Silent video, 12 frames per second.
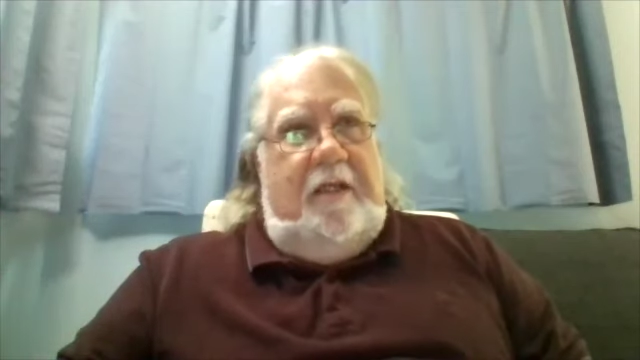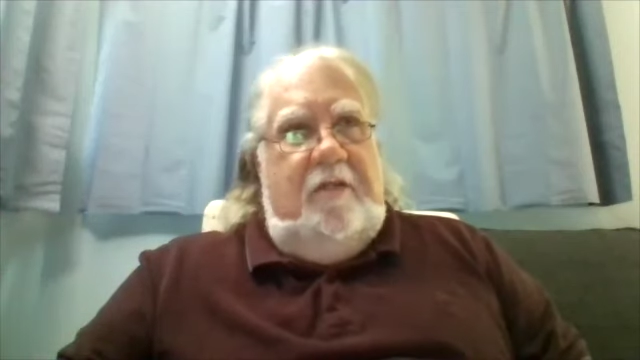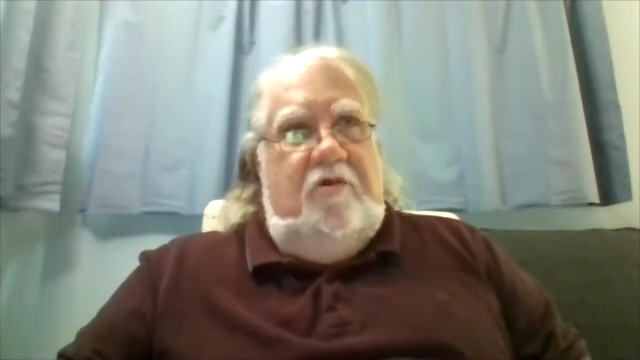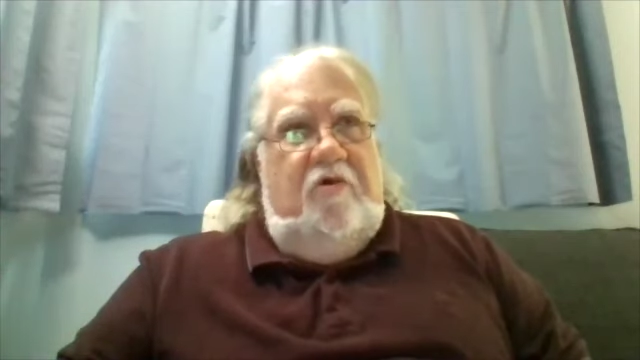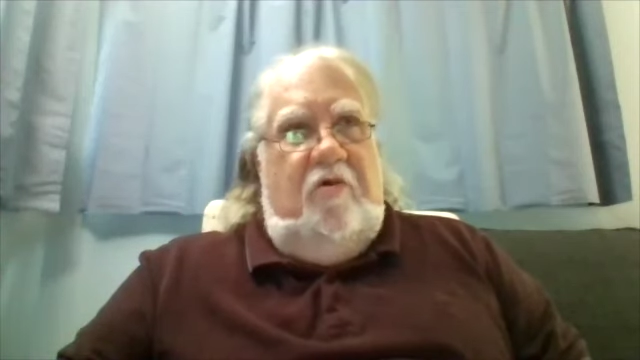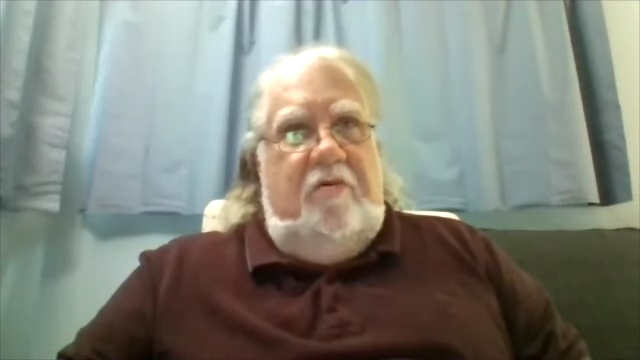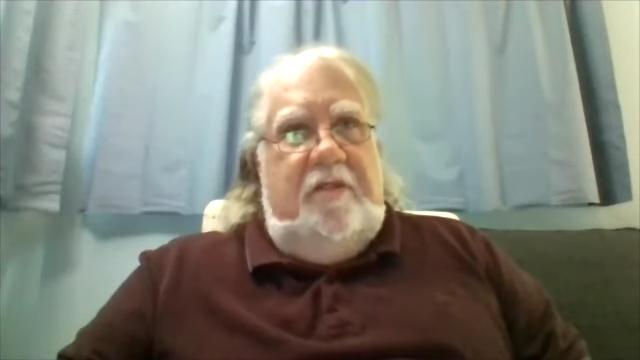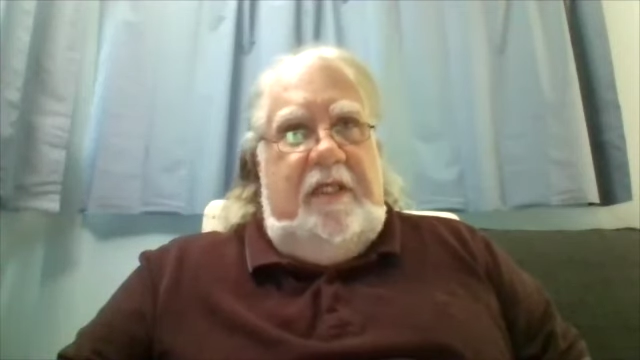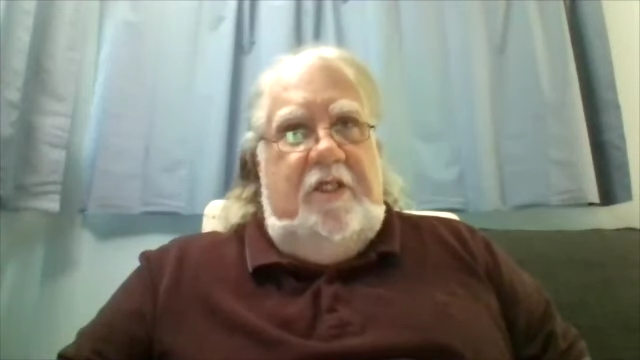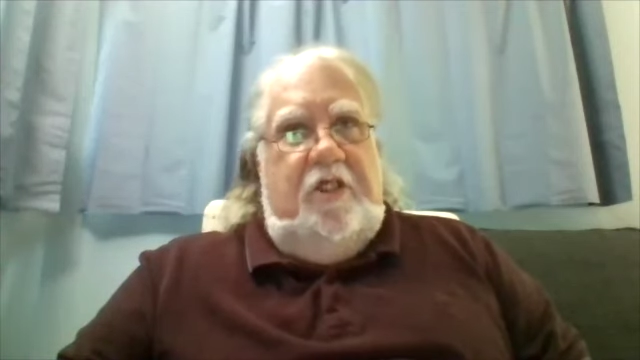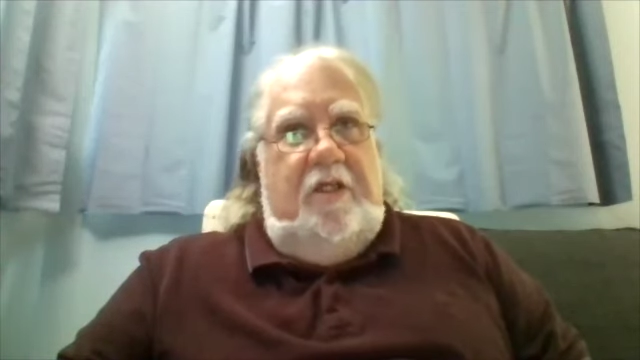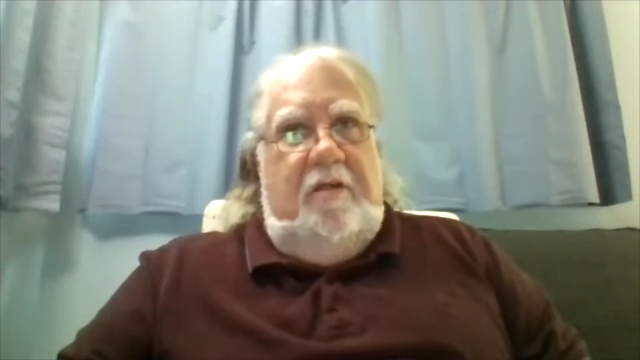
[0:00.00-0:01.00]
controlled
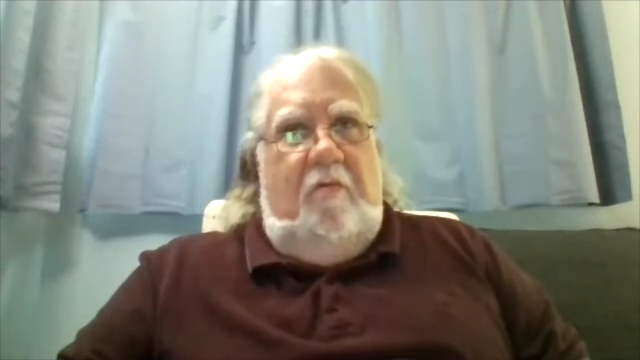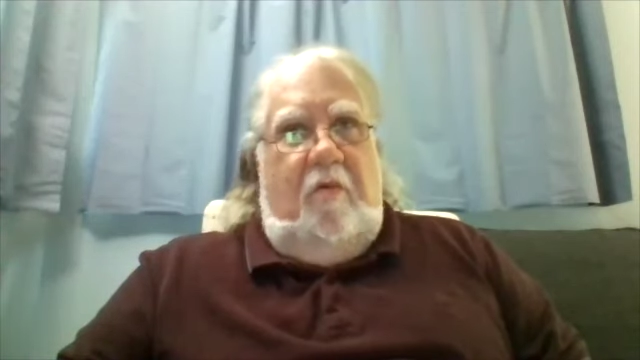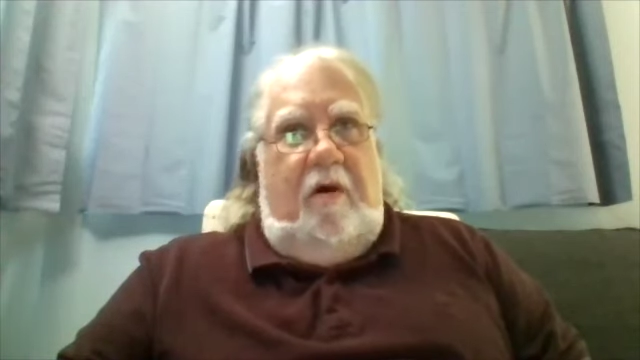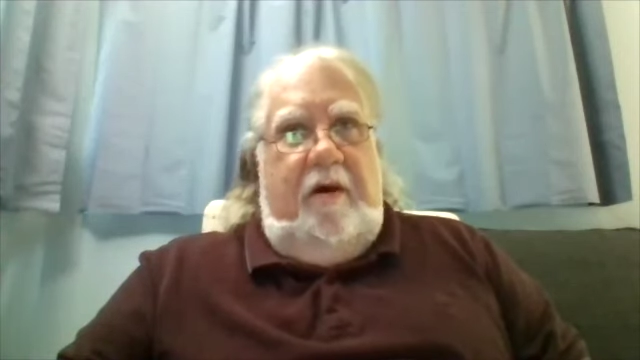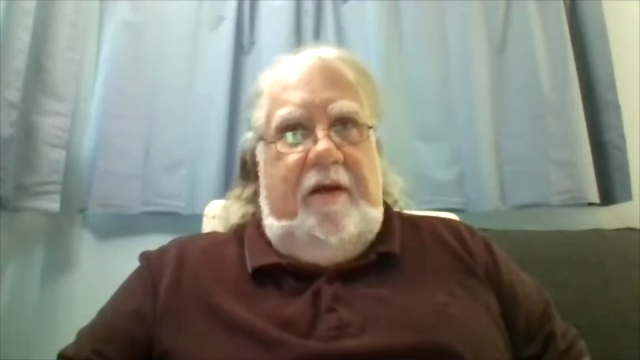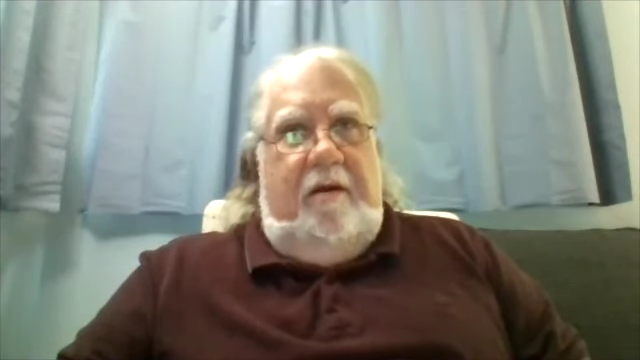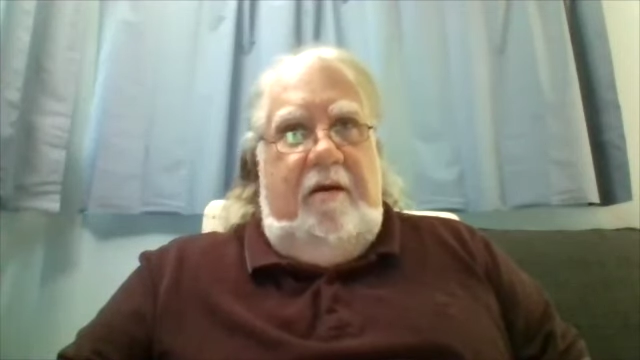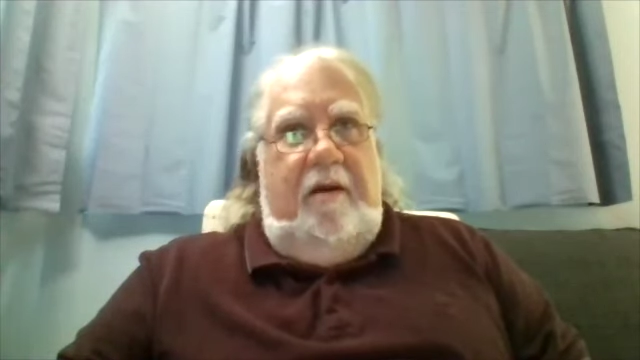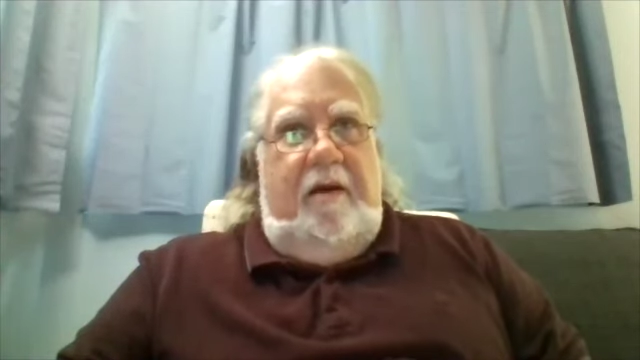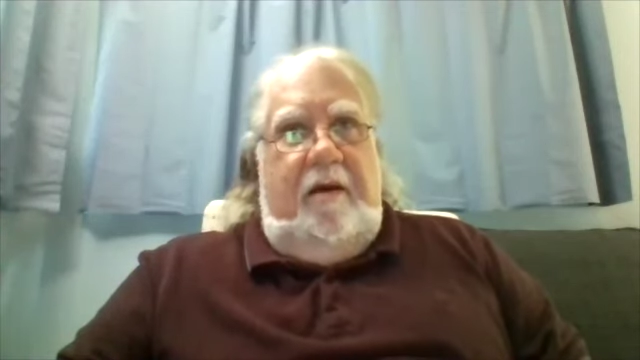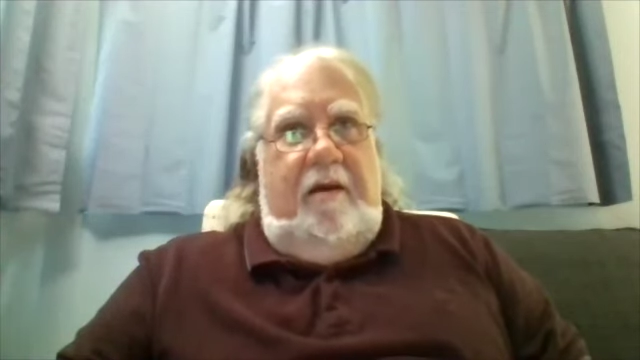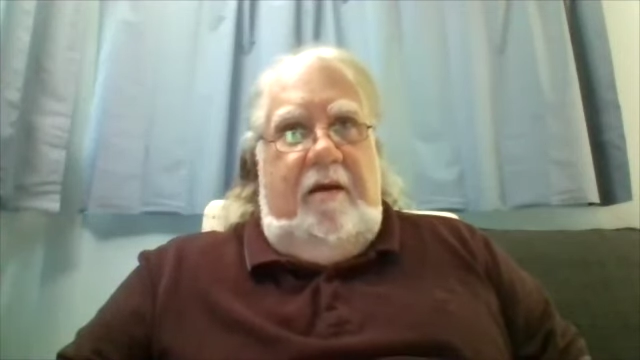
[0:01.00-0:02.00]
ditch into the water
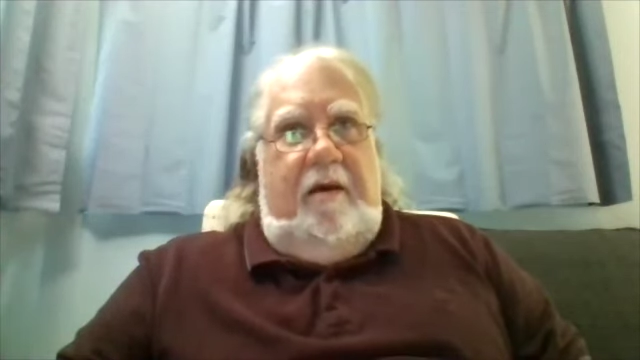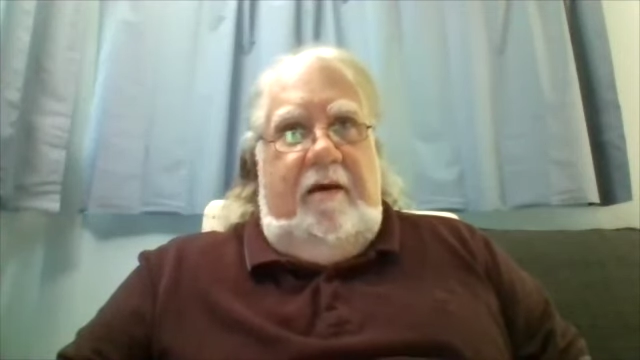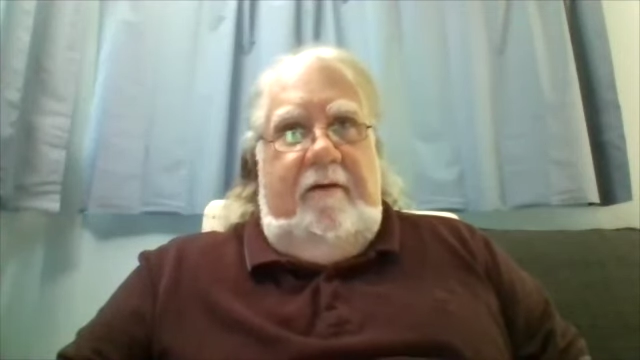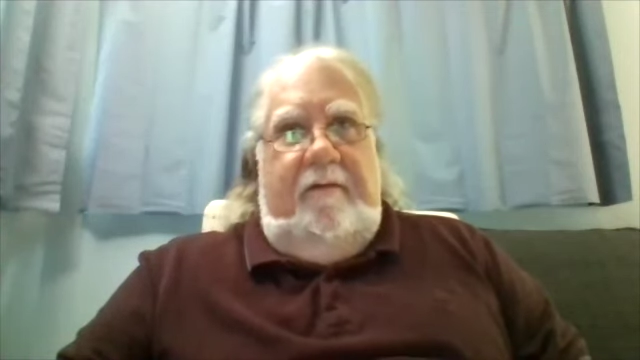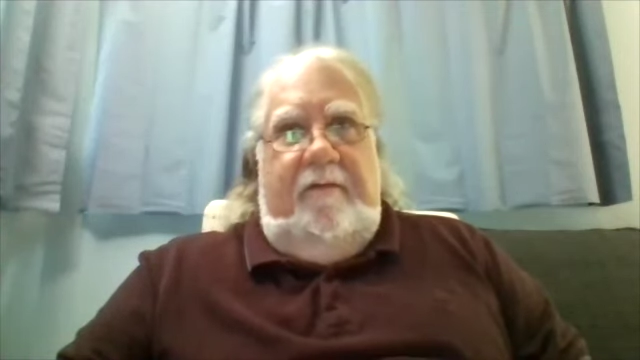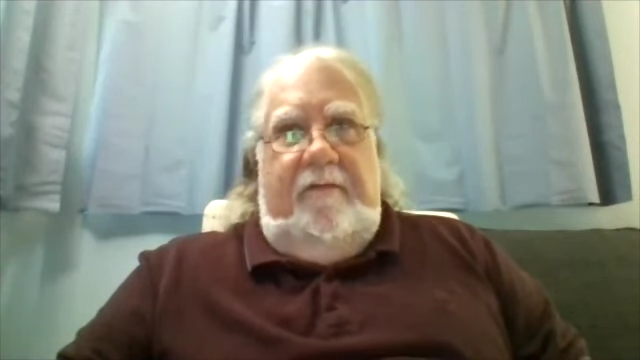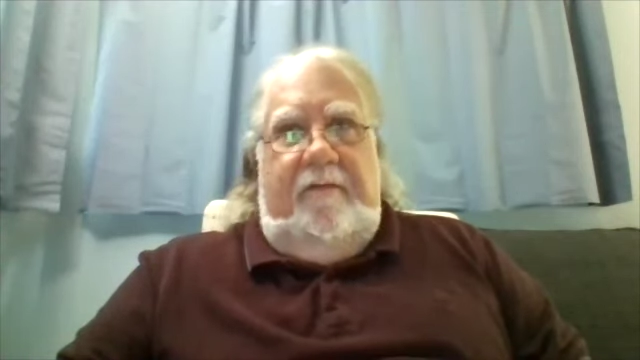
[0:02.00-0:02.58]
of